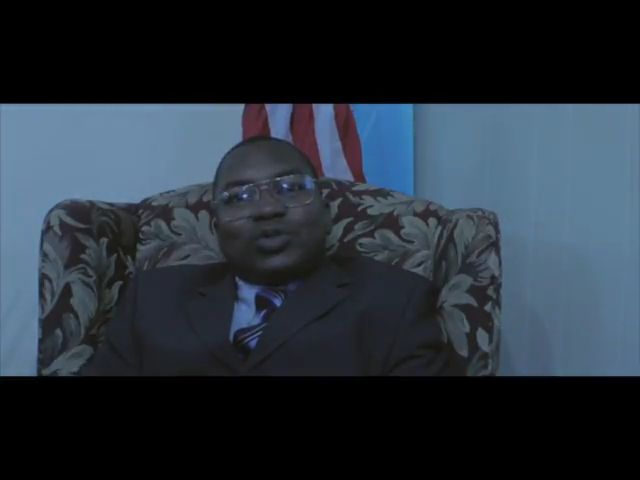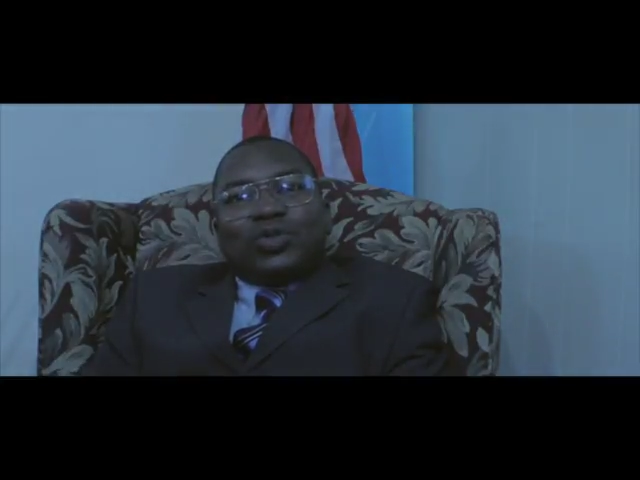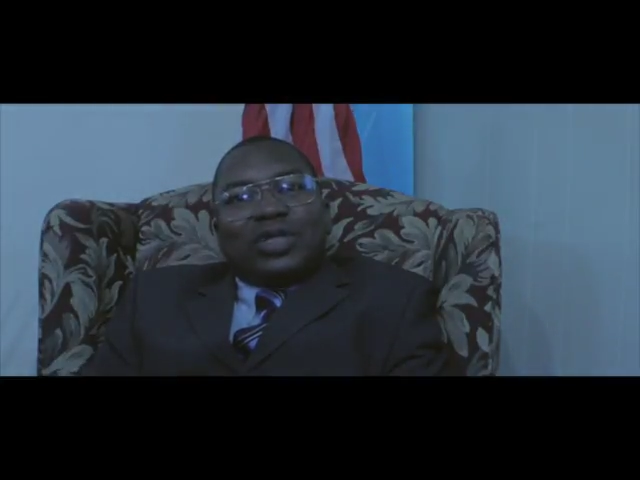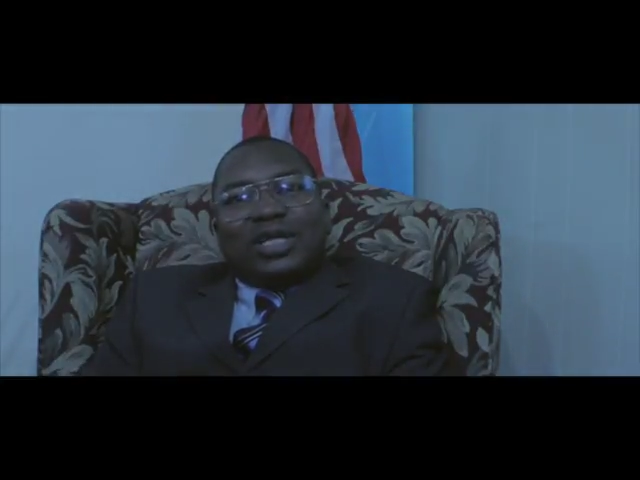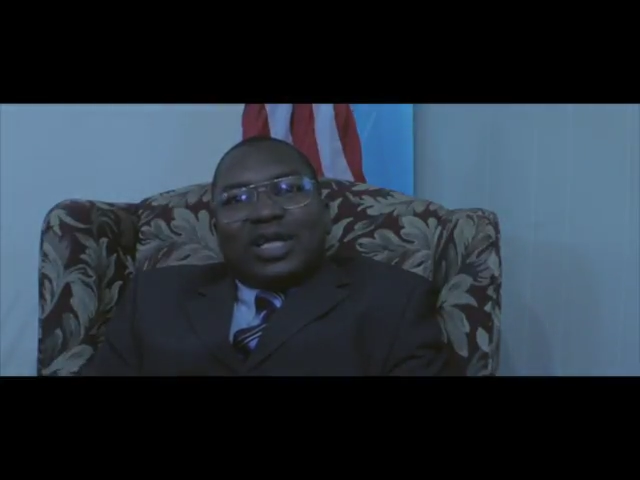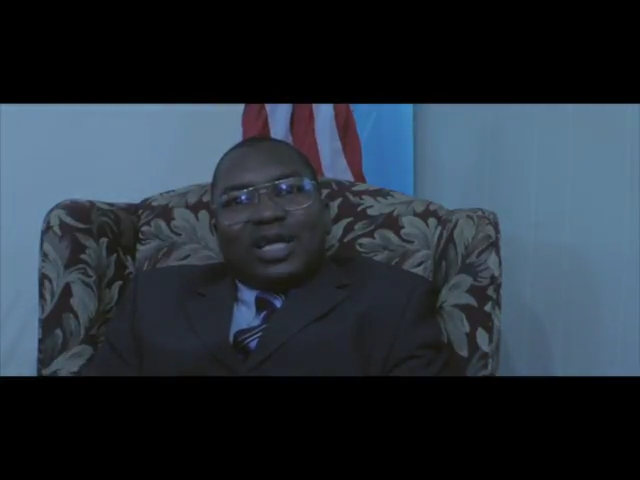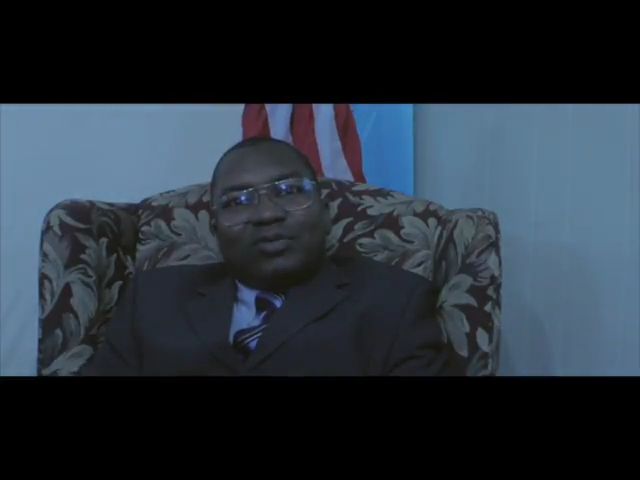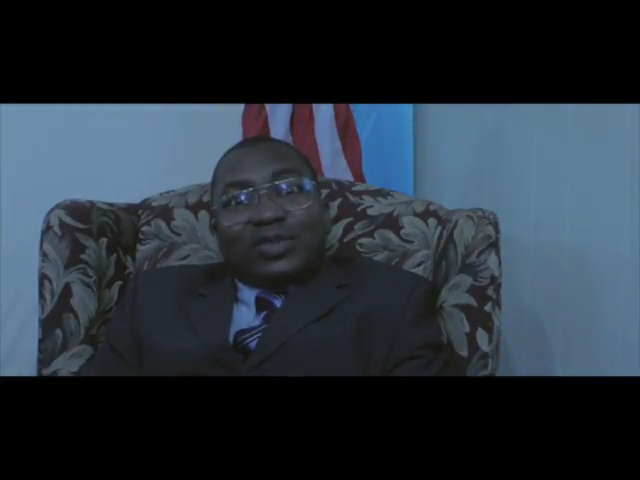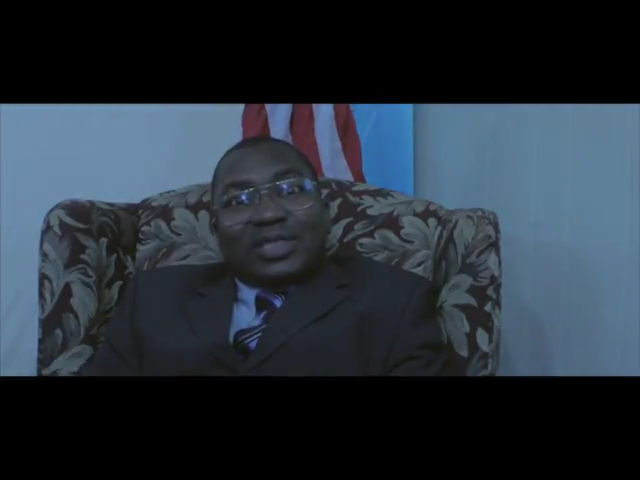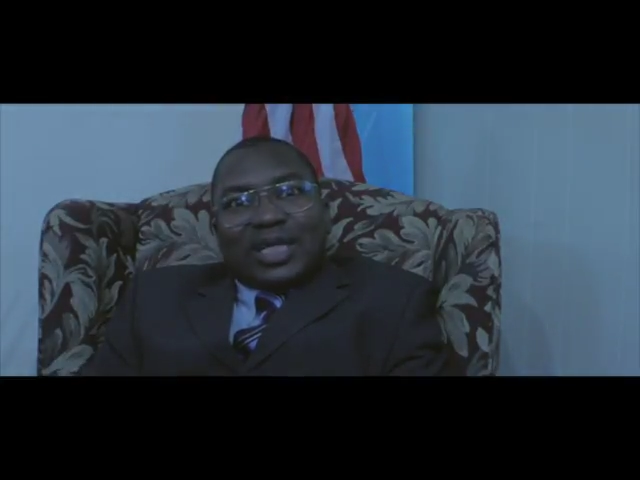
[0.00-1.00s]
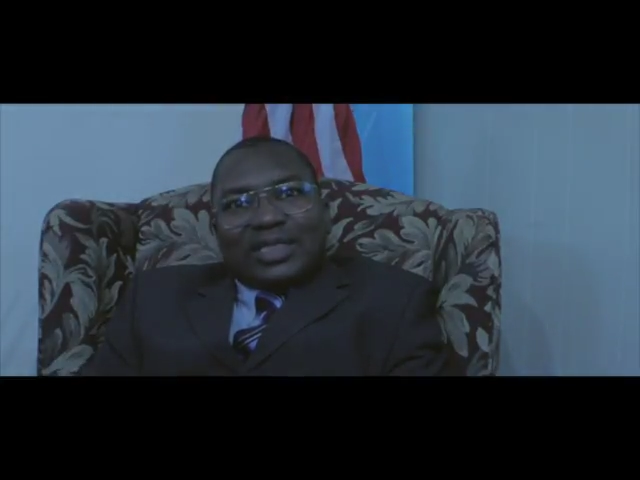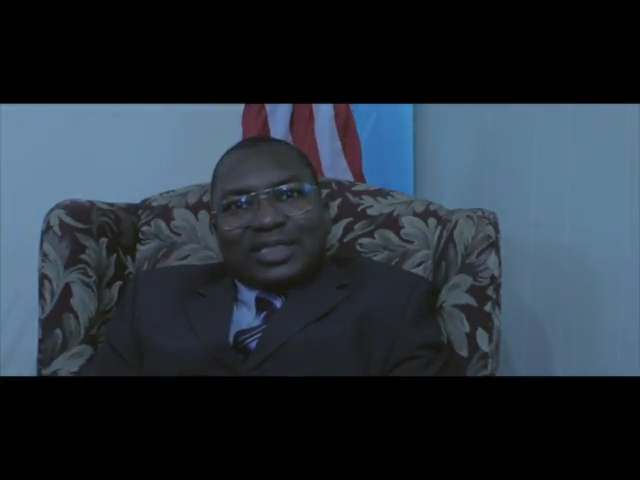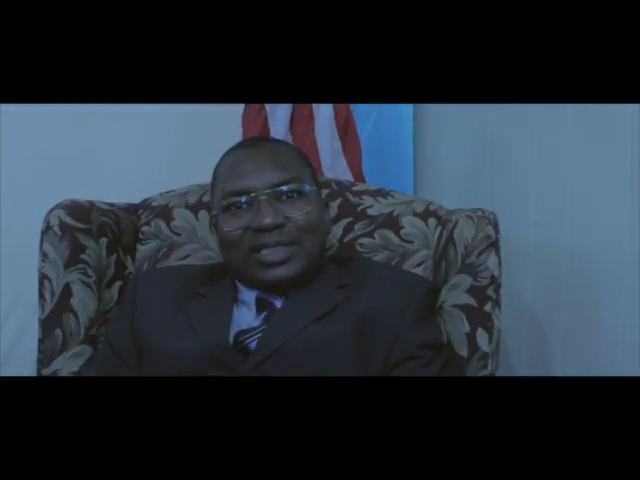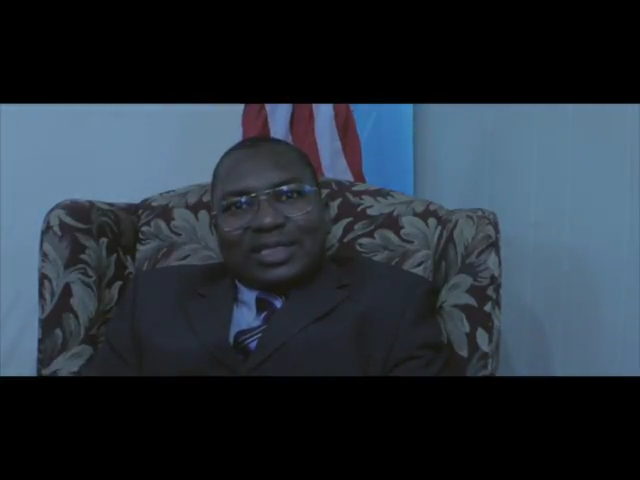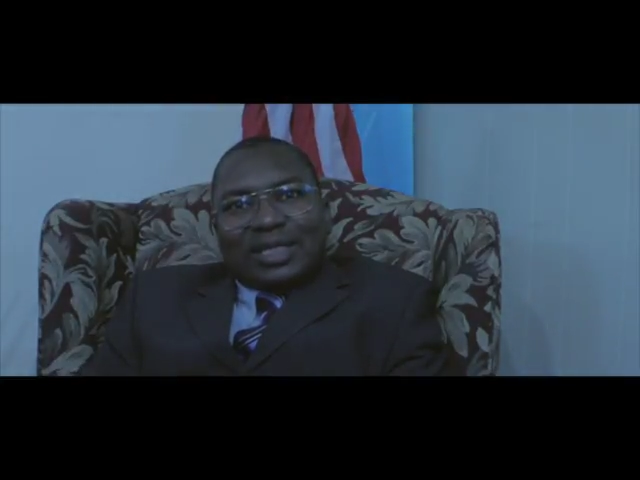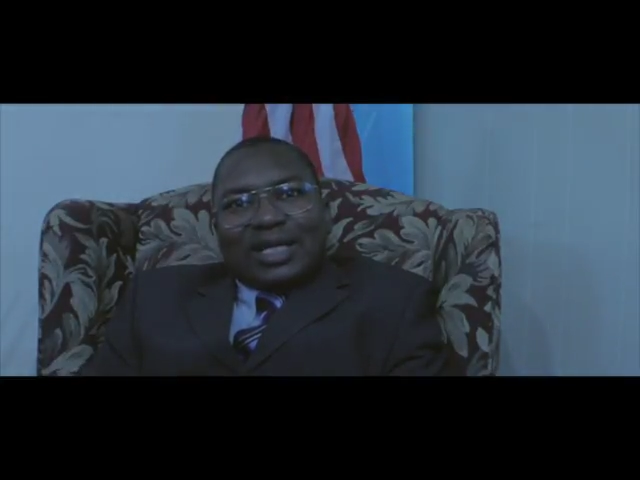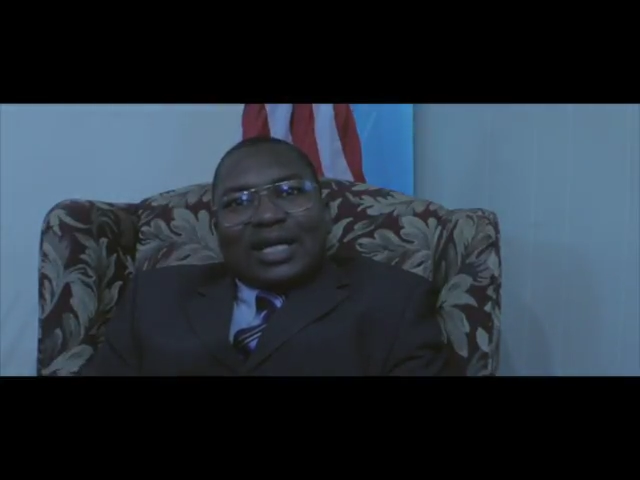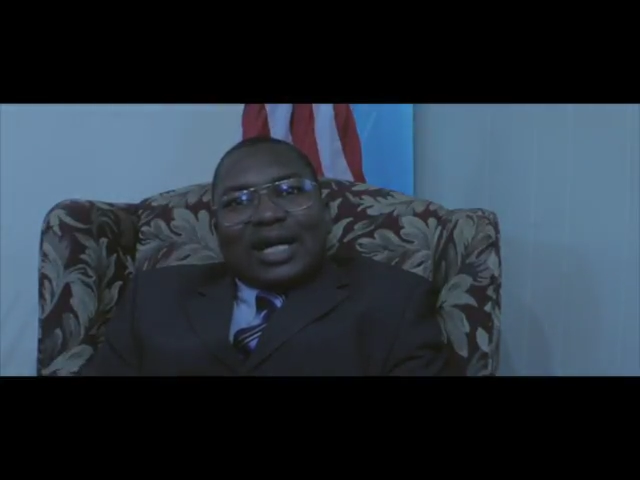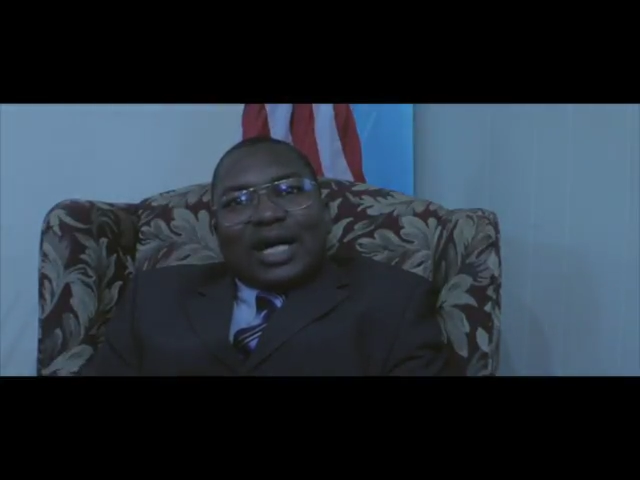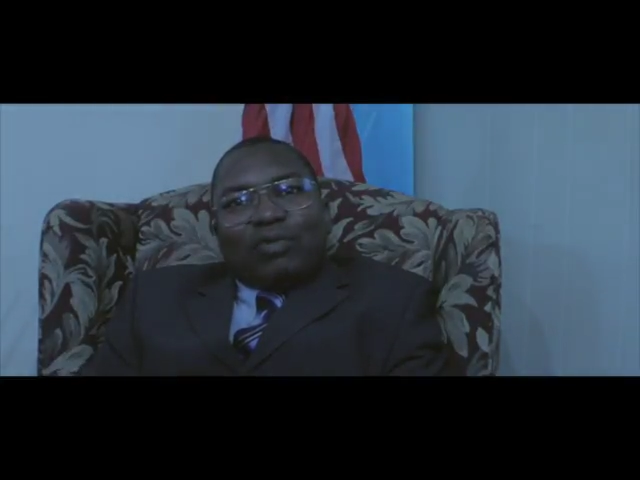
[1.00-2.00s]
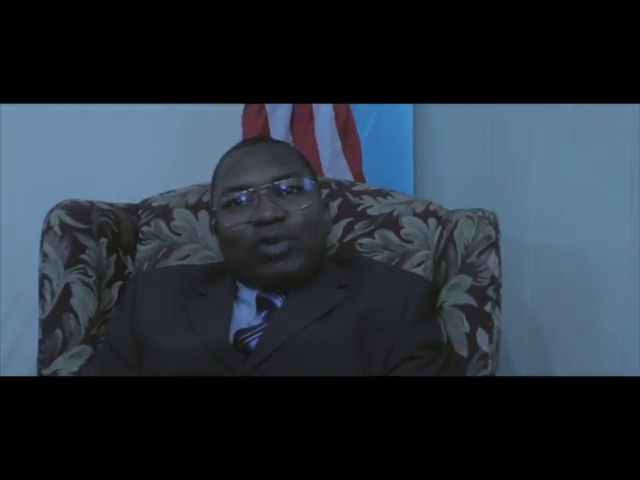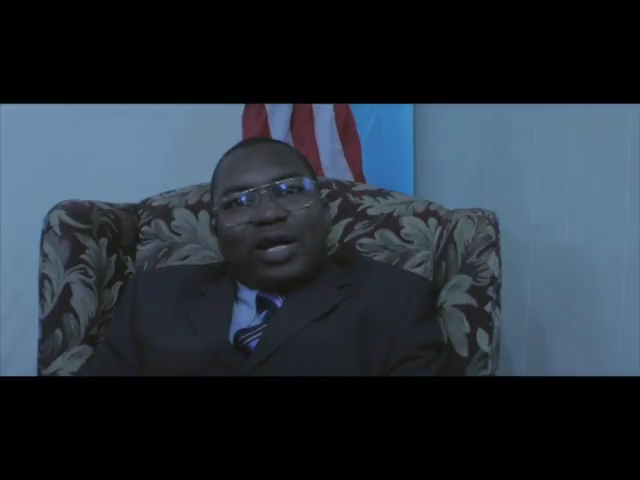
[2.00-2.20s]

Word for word: to 11:30, and we